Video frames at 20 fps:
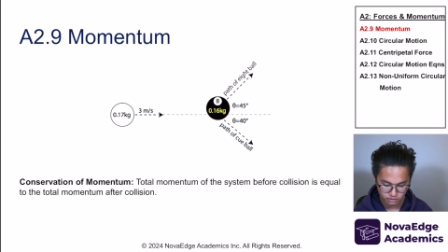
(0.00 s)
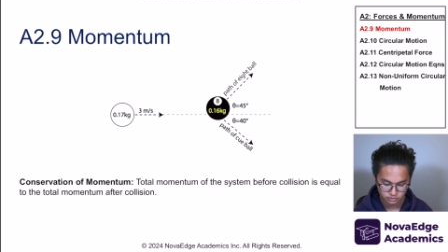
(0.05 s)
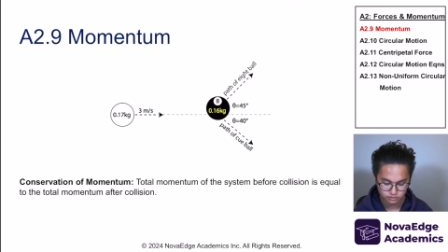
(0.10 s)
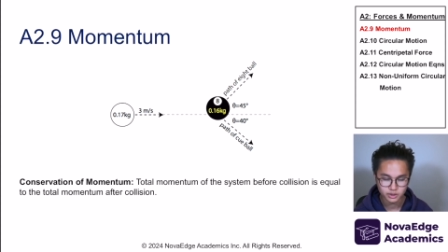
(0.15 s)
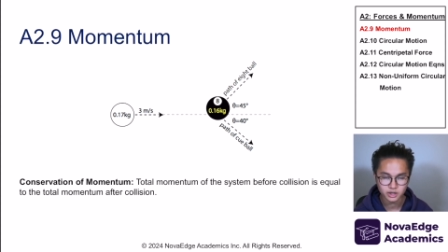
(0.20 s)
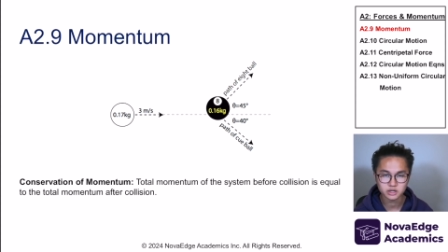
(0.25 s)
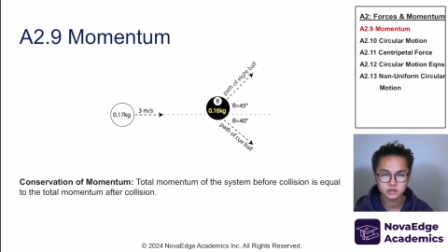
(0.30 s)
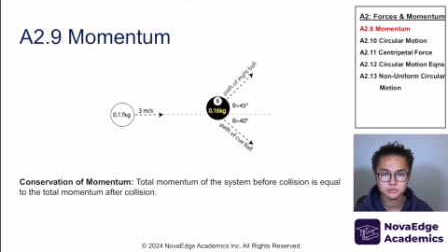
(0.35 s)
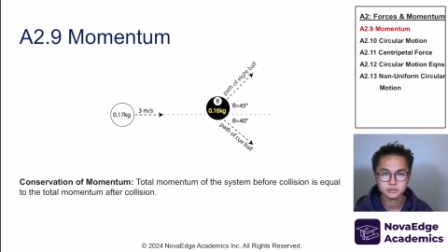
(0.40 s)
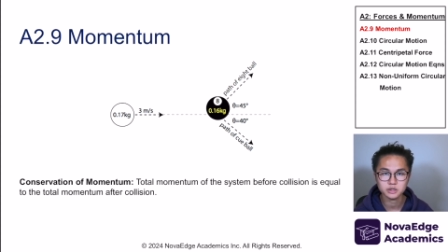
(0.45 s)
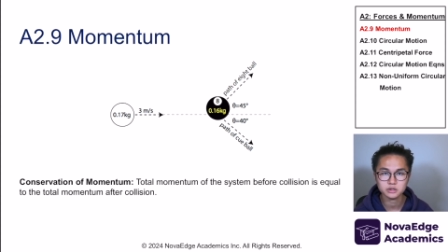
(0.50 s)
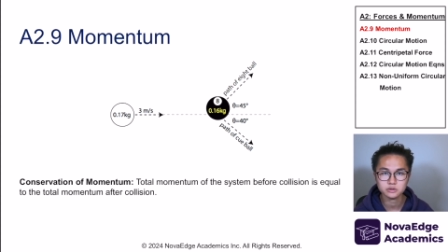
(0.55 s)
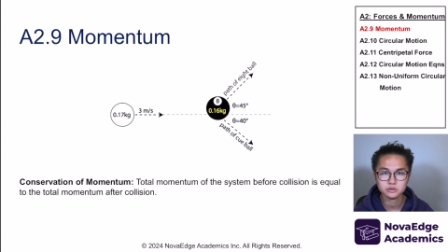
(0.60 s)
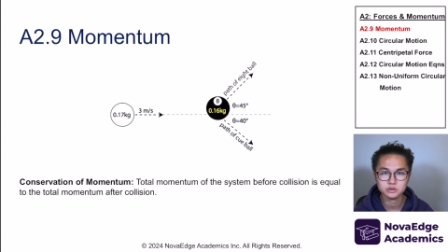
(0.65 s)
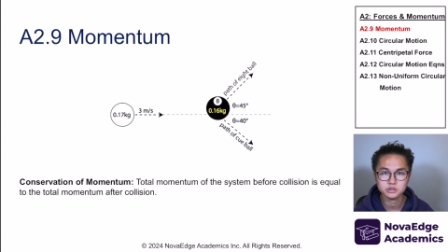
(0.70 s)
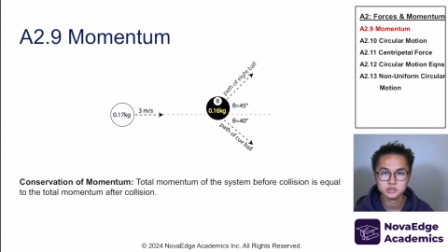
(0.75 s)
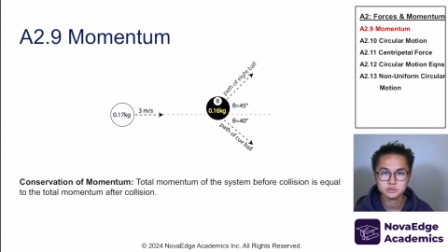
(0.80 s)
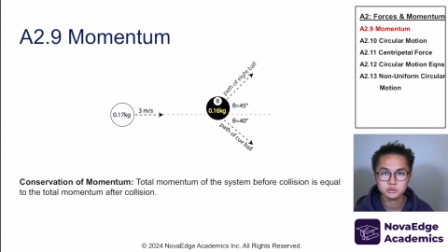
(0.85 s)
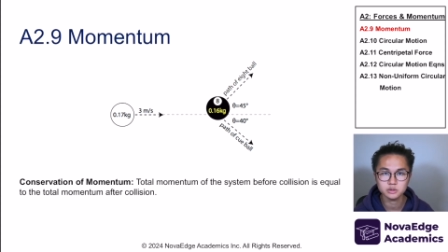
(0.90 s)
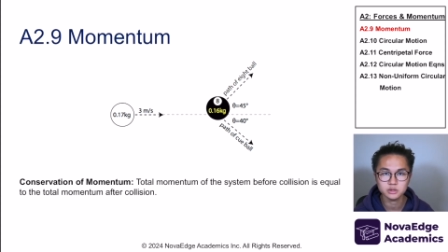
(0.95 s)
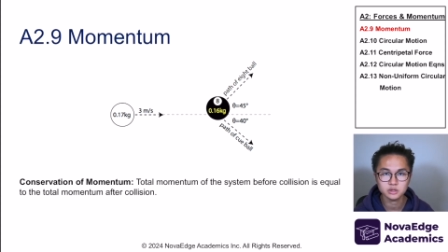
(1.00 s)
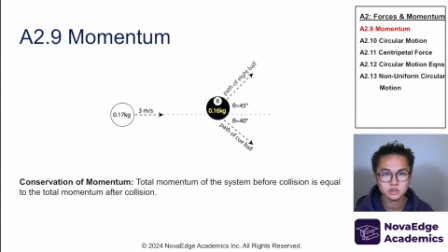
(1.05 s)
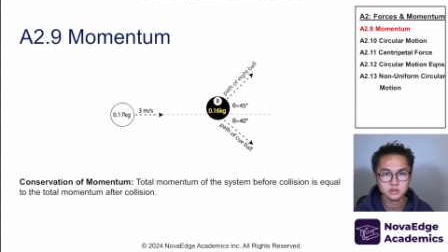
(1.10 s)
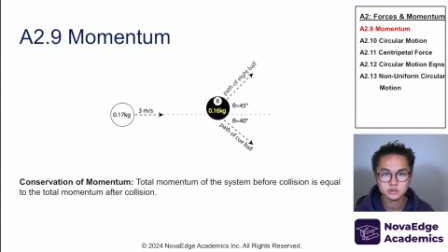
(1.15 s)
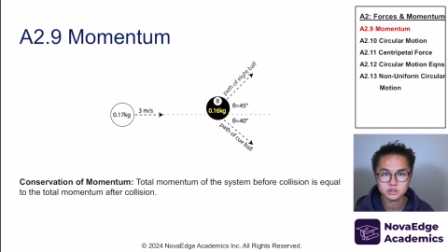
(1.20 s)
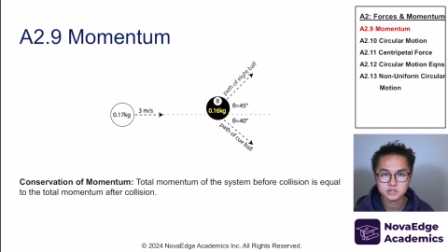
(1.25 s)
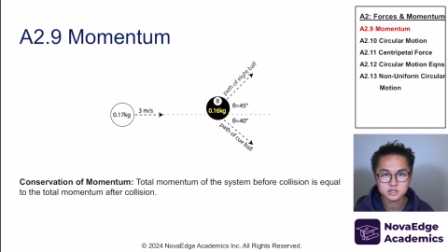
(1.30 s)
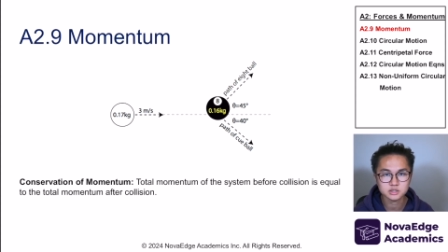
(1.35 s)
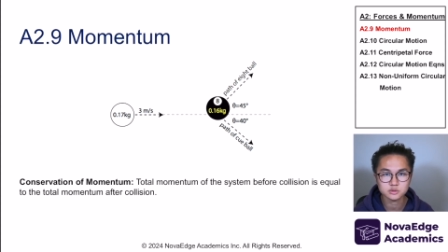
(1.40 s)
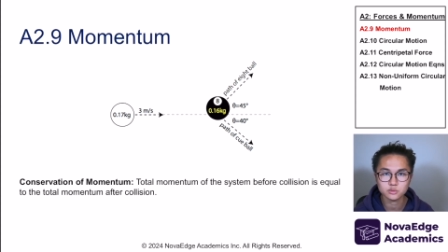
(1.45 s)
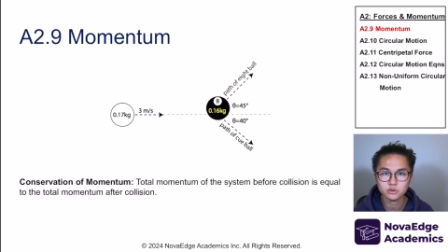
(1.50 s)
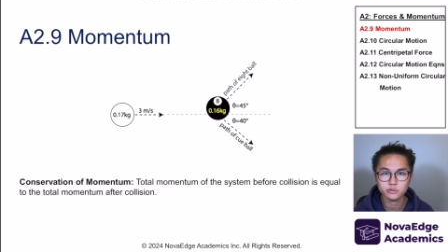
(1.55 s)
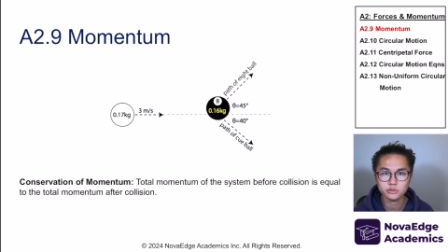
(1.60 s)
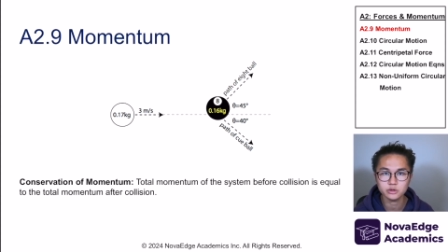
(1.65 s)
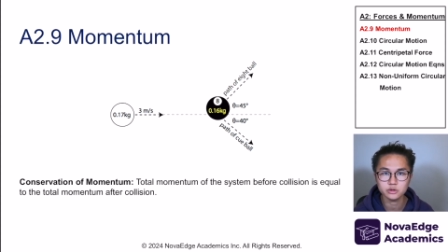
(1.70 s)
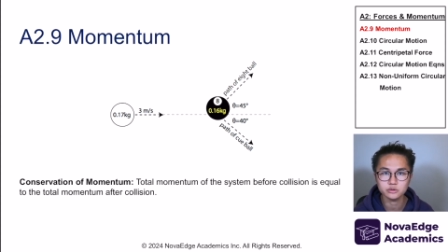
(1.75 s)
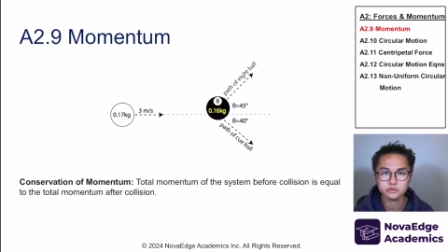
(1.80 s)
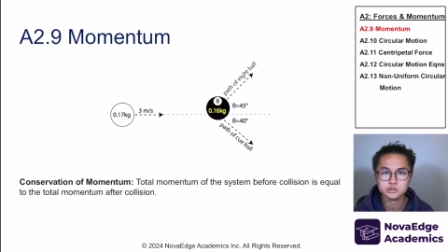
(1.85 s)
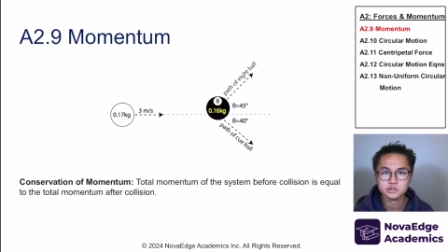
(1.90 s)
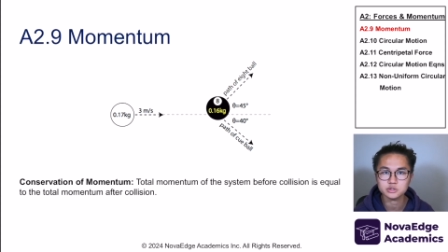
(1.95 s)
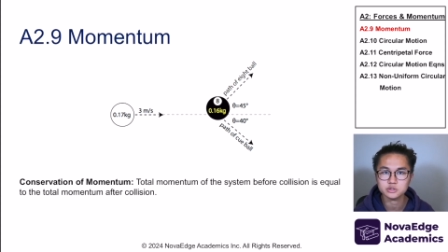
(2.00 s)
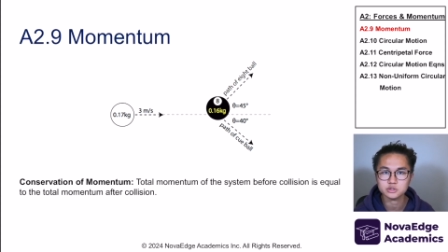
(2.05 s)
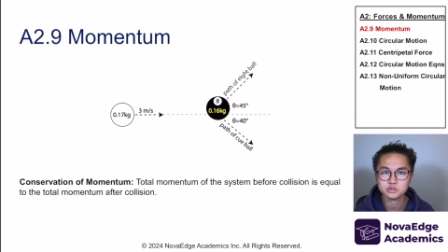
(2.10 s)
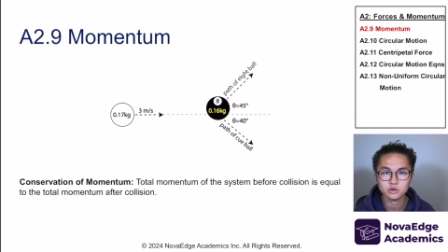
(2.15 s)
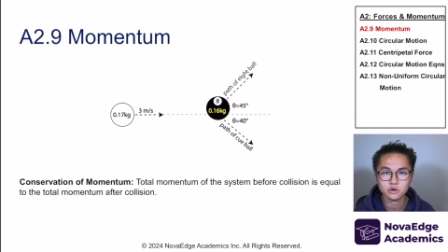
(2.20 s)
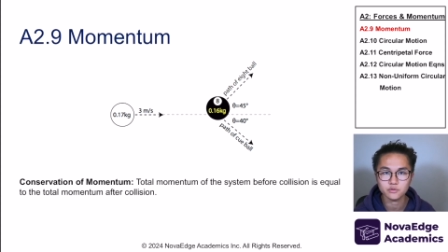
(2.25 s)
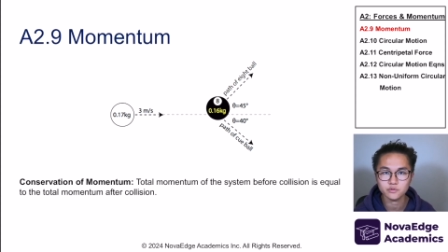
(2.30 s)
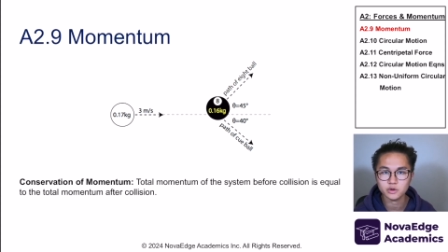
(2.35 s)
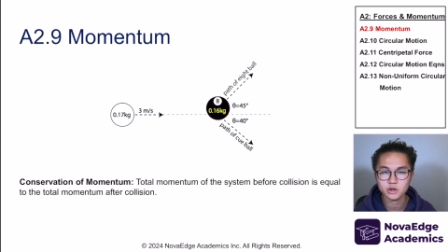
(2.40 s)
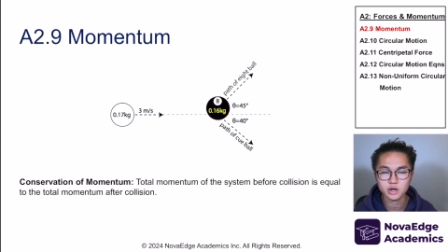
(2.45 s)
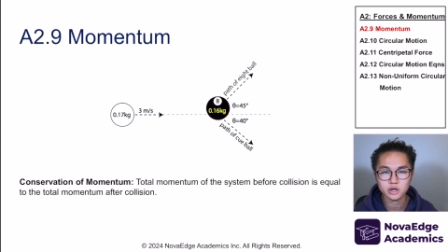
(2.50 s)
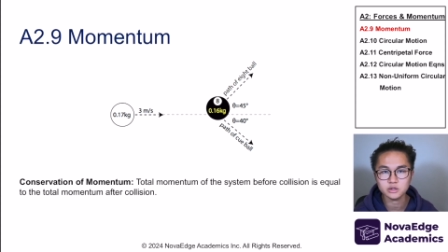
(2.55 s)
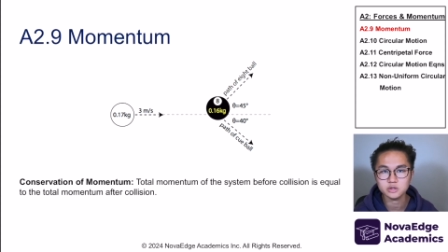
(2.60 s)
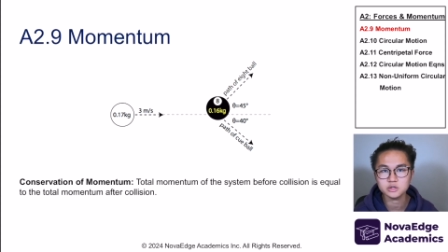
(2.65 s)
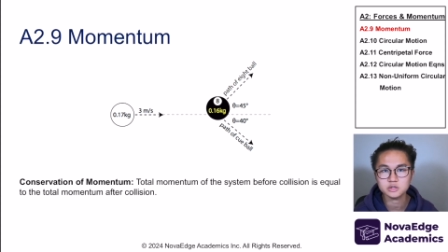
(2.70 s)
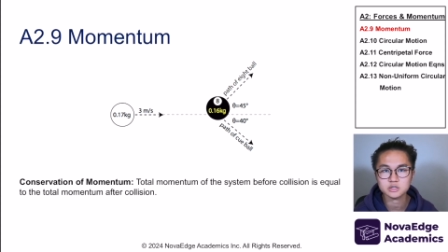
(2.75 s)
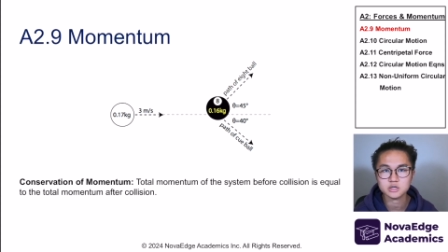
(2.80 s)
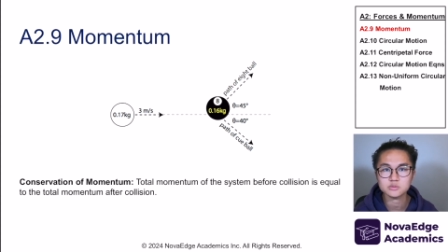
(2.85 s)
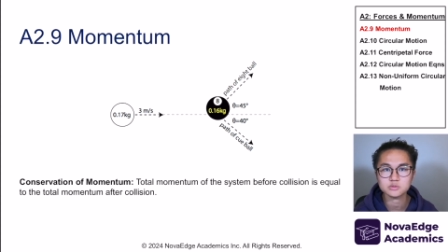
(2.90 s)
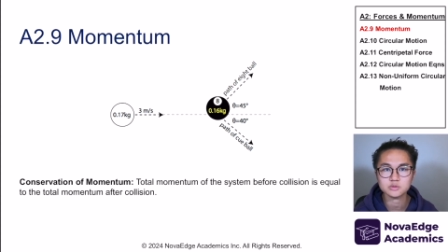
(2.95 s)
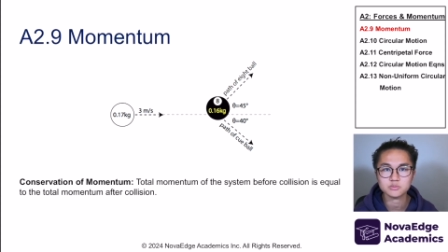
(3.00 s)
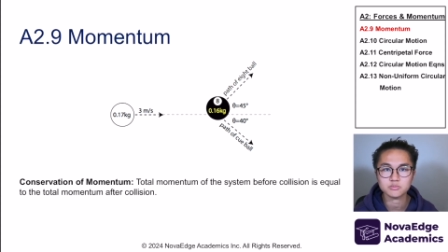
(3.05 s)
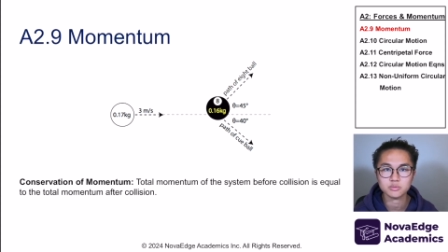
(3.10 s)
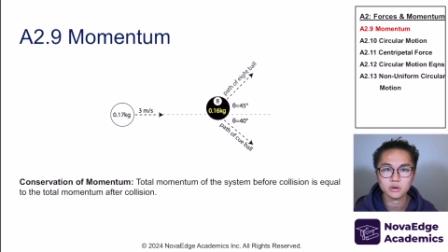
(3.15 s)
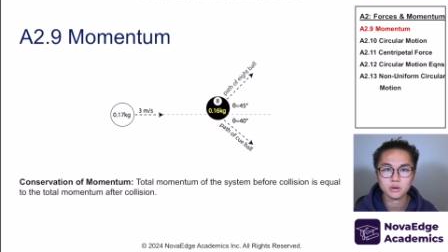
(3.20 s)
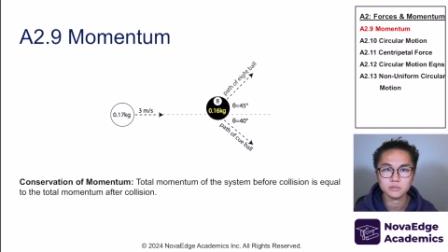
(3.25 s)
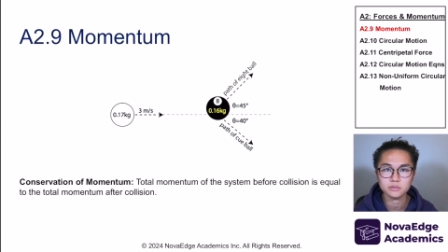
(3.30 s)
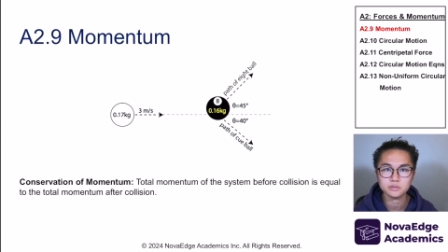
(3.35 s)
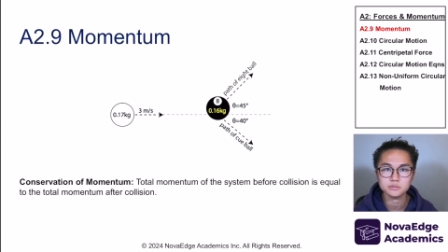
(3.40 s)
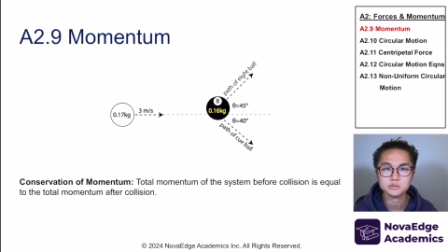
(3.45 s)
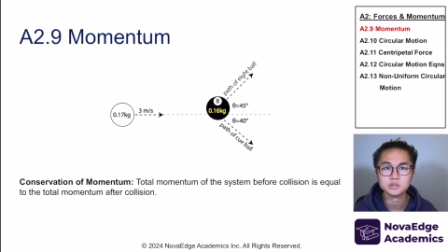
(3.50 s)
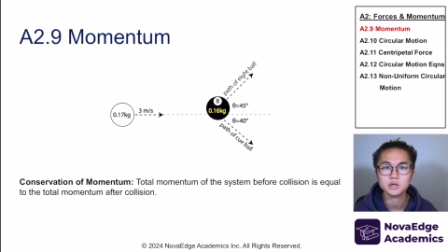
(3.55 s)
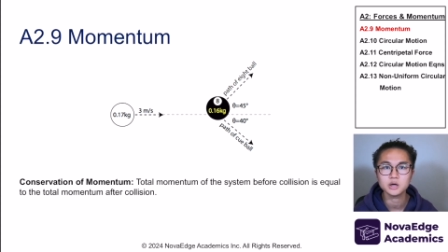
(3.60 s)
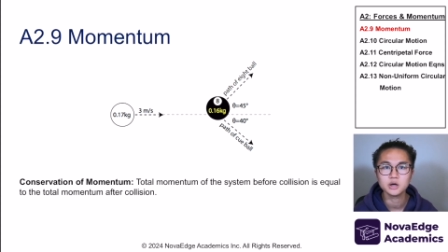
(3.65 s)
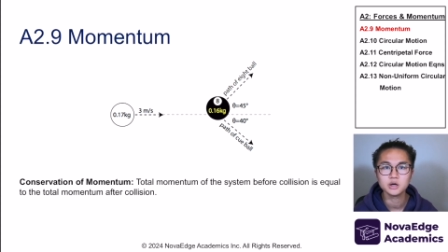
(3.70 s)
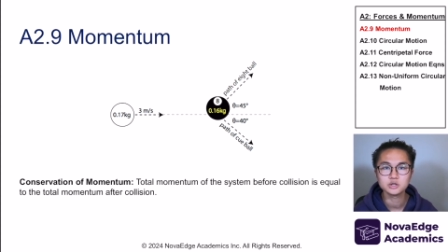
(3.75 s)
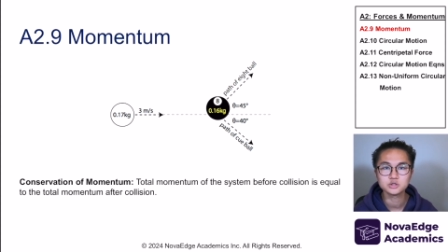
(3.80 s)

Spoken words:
Mathematically speaking, this is what we use to solve any types of problems